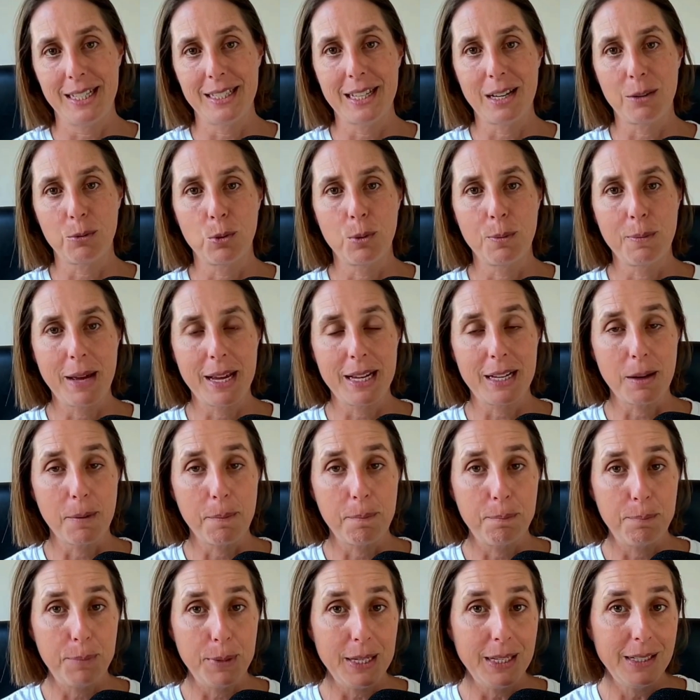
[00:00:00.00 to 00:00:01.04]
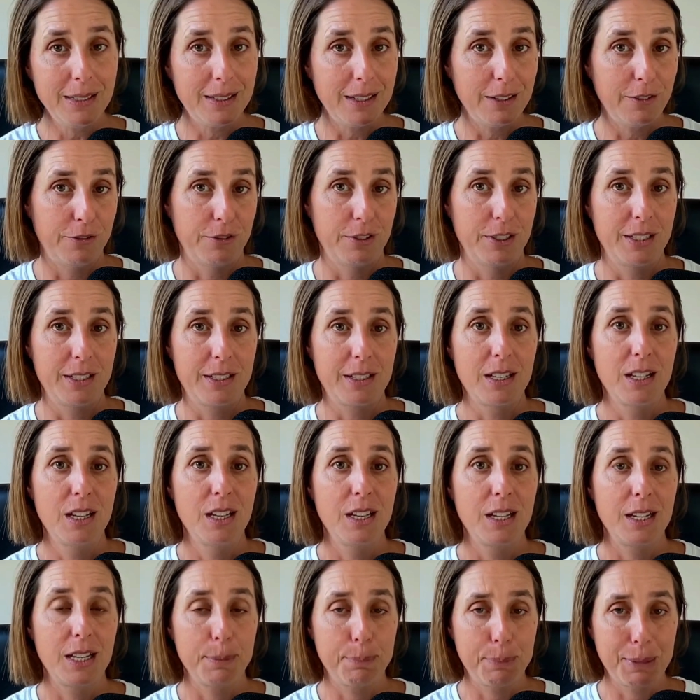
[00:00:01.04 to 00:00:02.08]
that will make a big difference,
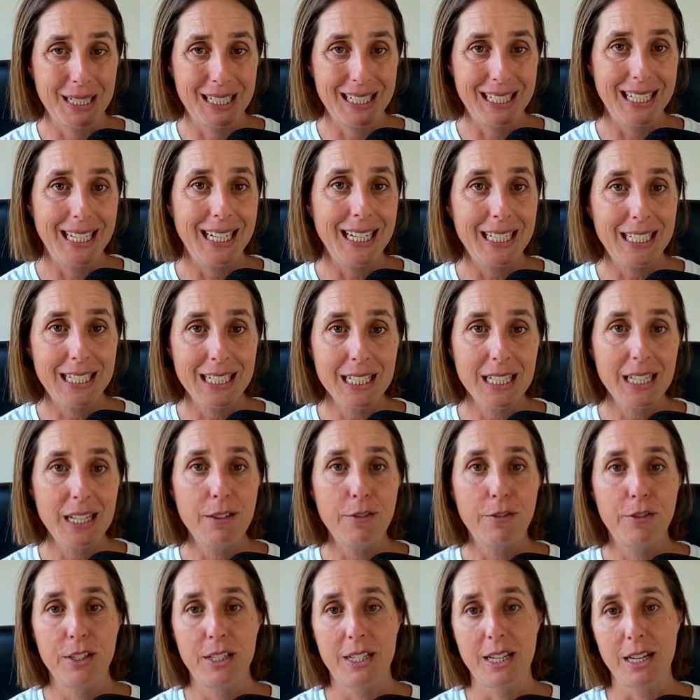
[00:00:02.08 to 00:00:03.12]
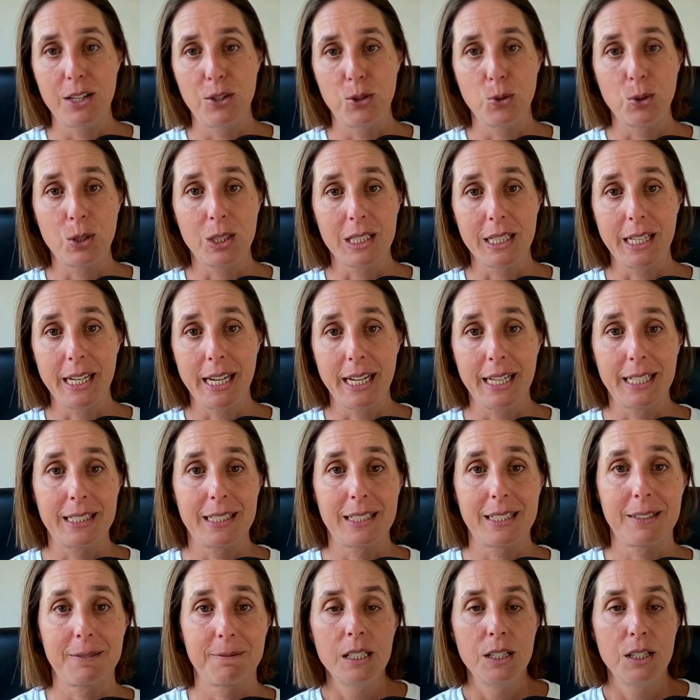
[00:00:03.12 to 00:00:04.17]
particularly for dental
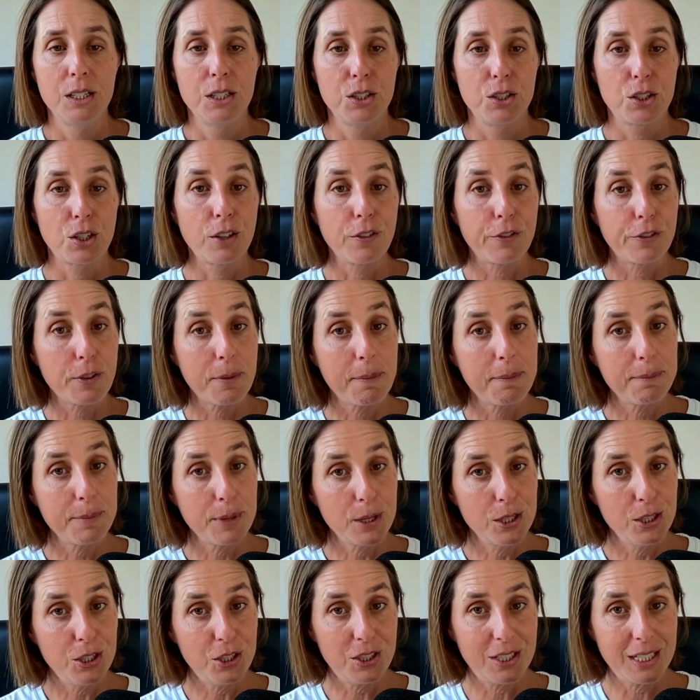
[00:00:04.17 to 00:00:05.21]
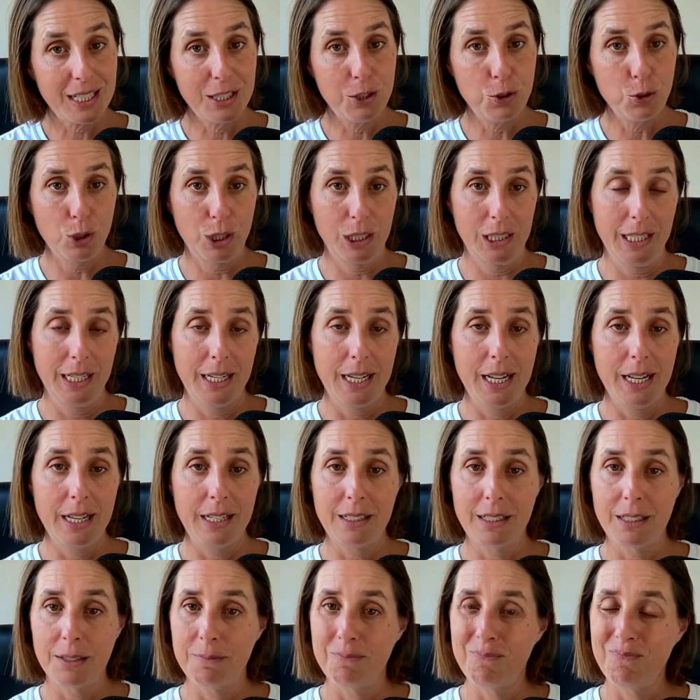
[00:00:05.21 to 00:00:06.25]
clinics. So for most dental
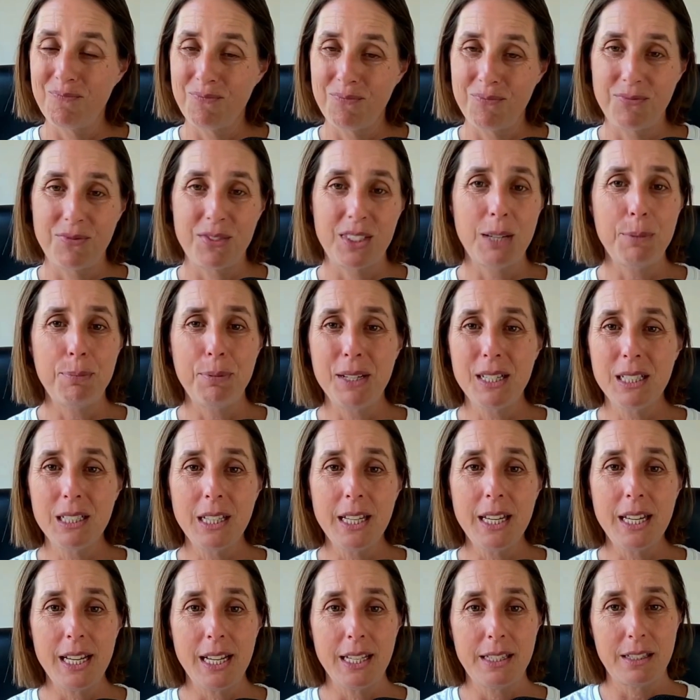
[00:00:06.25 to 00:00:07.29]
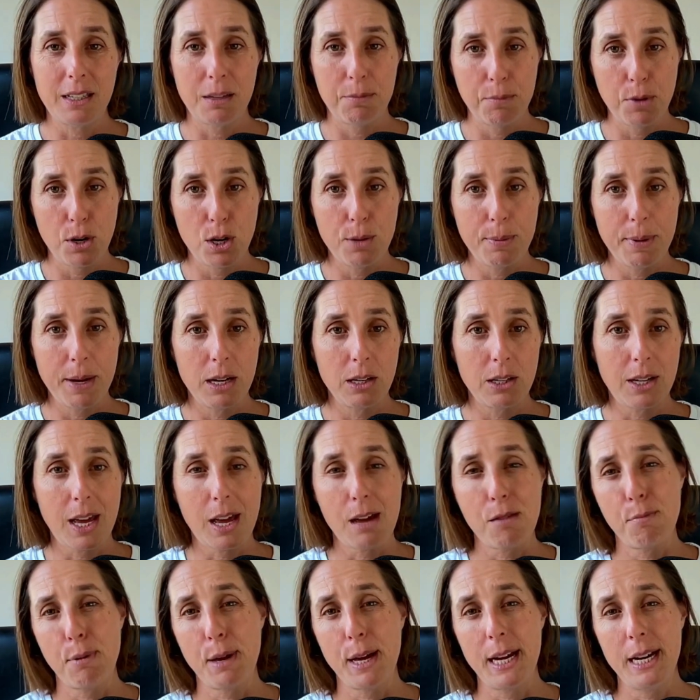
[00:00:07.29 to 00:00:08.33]
clinics, typically it's a mobile
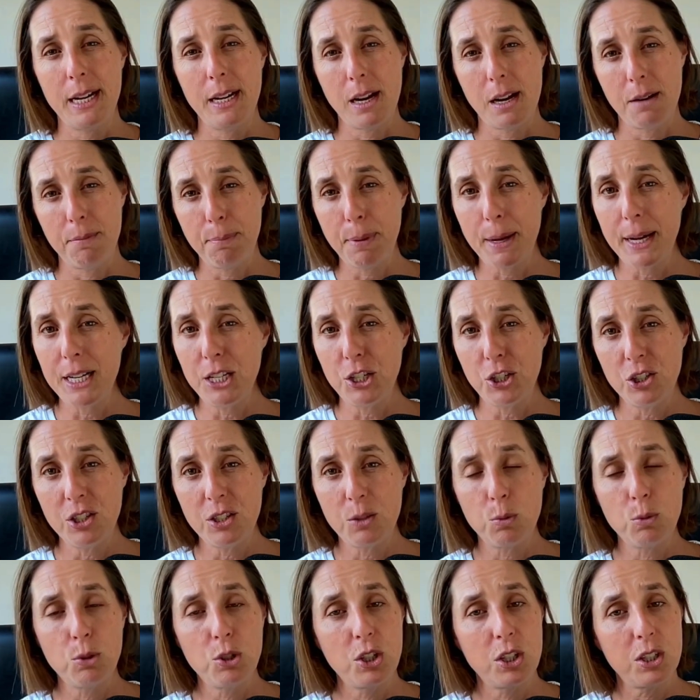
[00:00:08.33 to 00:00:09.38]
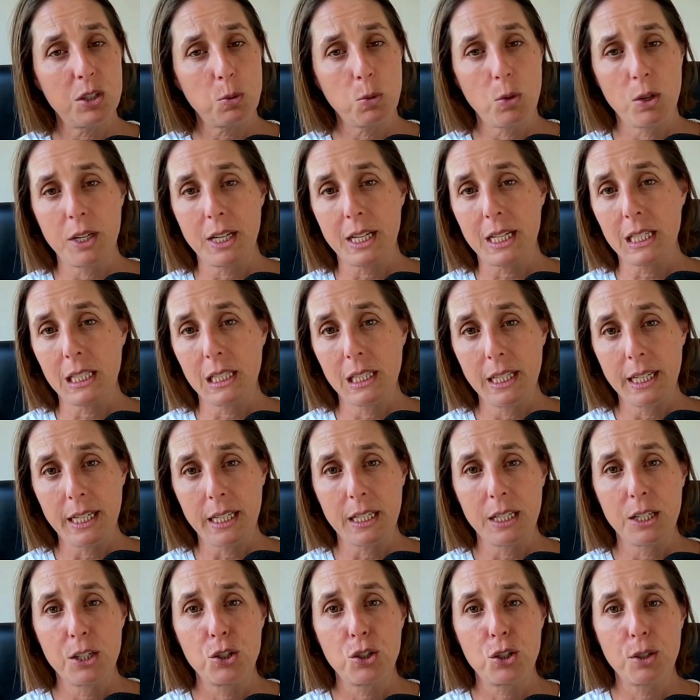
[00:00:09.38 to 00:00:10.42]
campaign and patients will just want to
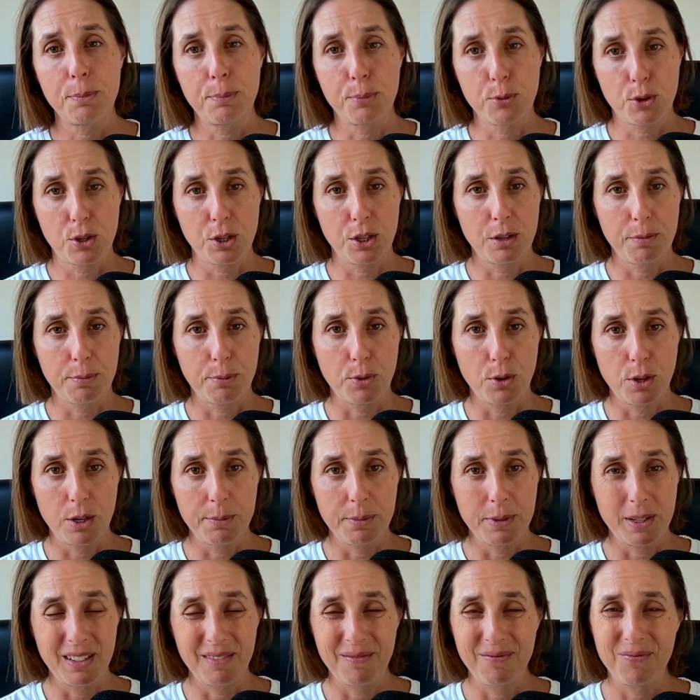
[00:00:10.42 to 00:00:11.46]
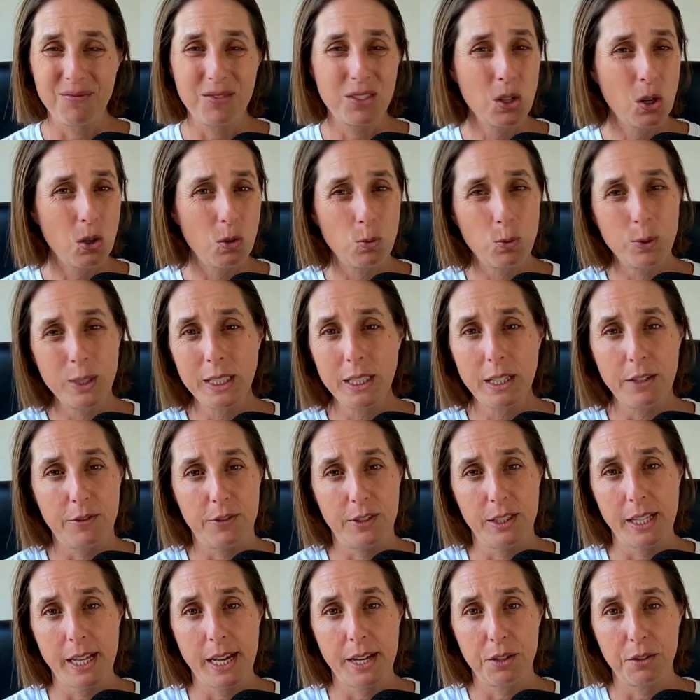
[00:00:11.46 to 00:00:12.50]
click to book an appointment, not really
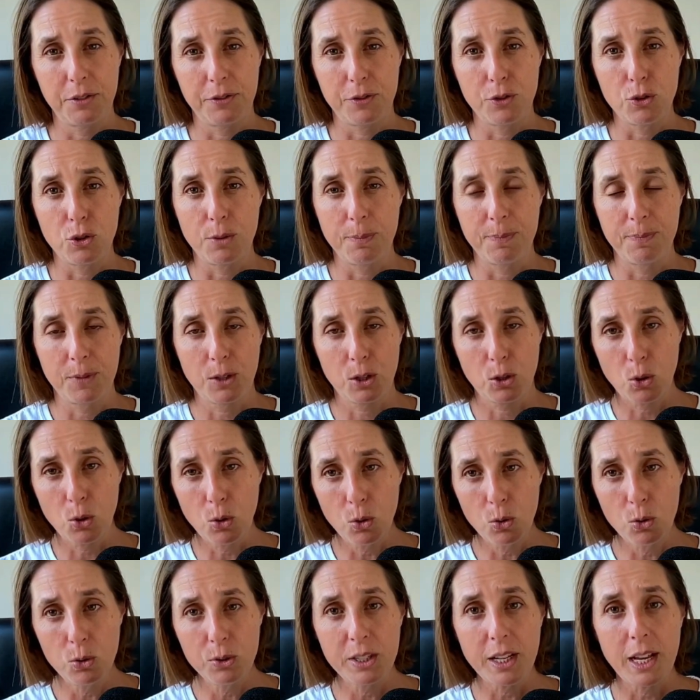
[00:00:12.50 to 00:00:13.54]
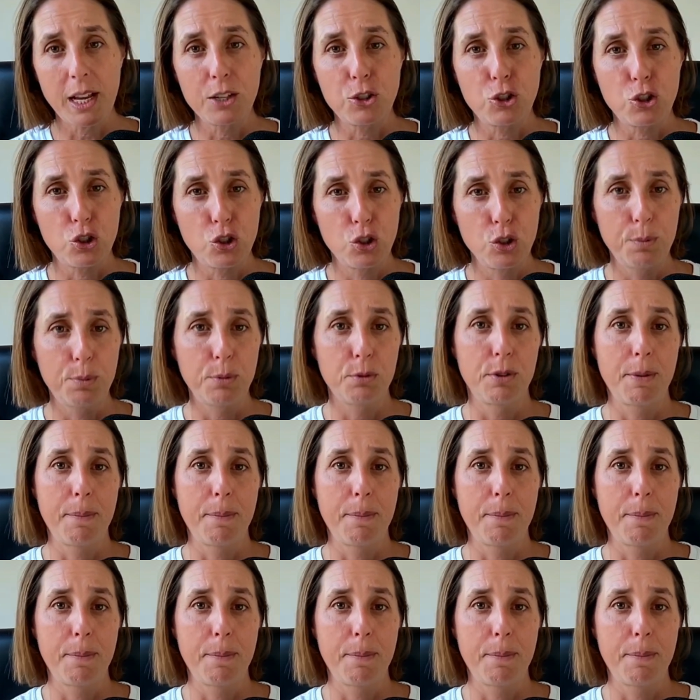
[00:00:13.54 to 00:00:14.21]
fill out a form. Calls are super